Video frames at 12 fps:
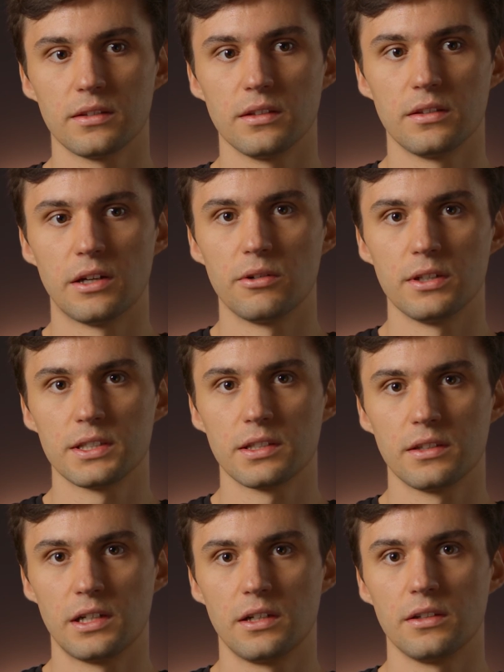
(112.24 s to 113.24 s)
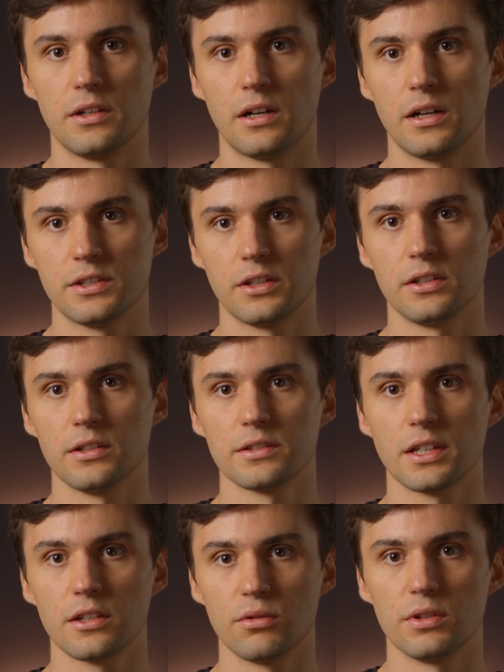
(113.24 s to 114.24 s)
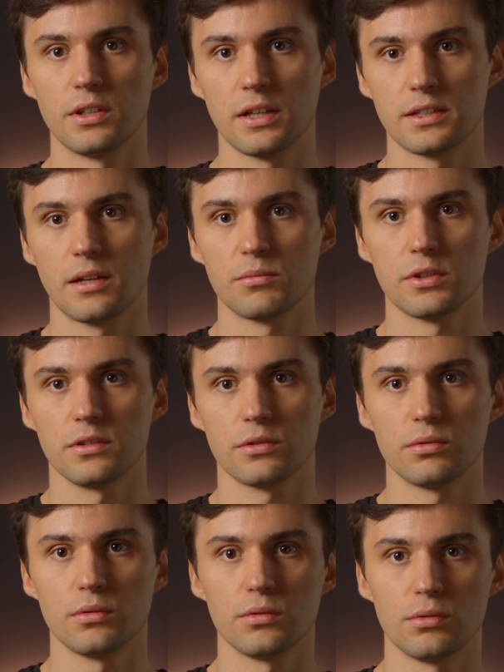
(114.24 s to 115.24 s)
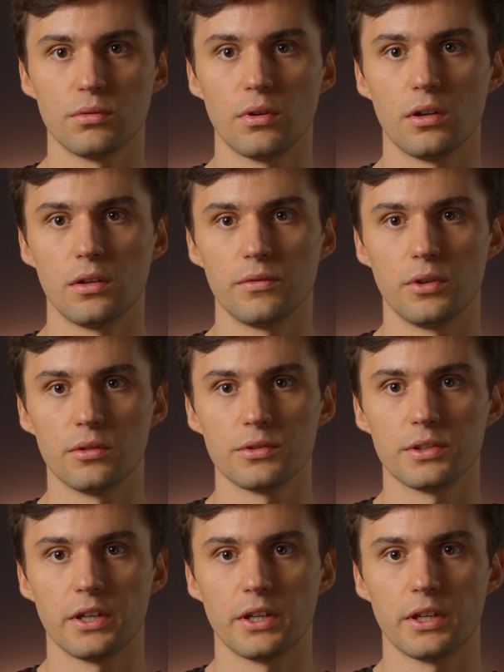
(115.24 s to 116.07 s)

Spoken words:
there are certain security assumptions to all of those,